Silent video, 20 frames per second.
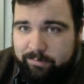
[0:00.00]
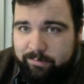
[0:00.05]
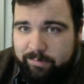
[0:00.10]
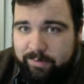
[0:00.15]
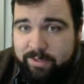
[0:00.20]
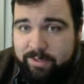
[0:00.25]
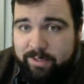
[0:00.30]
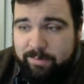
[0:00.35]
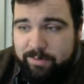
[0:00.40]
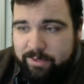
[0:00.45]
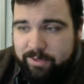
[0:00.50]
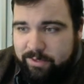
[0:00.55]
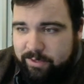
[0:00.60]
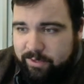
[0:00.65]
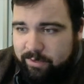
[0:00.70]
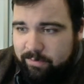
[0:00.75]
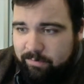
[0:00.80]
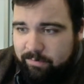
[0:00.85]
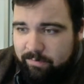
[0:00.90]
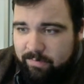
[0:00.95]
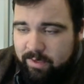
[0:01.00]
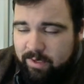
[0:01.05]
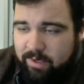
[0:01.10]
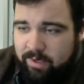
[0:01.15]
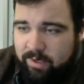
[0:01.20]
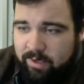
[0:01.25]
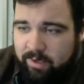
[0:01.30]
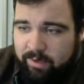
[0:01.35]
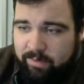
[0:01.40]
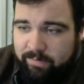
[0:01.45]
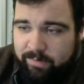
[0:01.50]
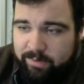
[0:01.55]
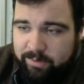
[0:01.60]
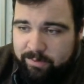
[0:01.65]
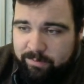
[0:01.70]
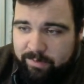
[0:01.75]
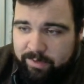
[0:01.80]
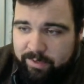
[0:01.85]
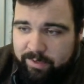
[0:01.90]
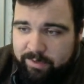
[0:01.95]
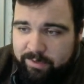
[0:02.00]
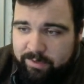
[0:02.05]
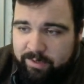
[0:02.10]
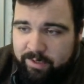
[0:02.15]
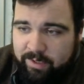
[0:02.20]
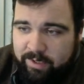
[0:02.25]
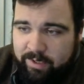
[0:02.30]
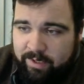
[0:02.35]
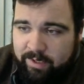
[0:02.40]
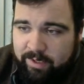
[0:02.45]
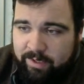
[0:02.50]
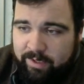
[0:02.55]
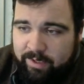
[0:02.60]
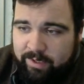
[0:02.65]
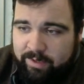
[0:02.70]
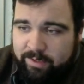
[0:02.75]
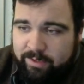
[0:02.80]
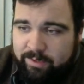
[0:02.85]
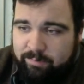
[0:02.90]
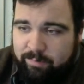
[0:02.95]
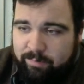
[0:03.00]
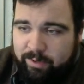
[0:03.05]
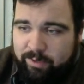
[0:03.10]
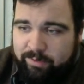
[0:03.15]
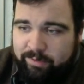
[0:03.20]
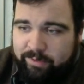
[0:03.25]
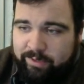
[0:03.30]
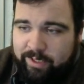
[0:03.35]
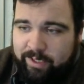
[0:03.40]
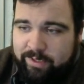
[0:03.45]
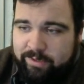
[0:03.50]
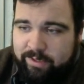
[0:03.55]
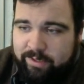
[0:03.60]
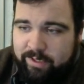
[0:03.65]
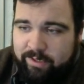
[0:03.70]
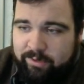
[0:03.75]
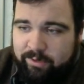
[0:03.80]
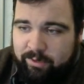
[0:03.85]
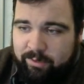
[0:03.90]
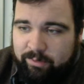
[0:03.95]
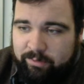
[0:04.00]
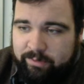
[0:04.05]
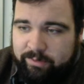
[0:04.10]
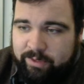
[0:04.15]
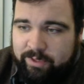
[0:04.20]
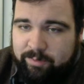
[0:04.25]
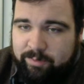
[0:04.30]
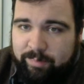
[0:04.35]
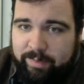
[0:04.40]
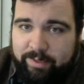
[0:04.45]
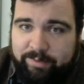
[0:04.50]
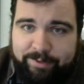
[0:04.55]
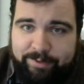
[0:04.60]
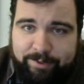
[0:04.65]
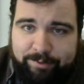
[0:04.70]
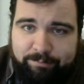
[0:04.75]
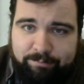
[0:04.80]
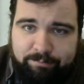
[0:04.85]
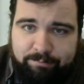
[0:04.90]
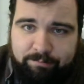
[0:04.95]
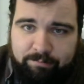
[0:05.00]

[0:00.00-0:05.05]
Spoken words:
assumptions here. The first one is that this ball lands in the hole and doesn't bounce out.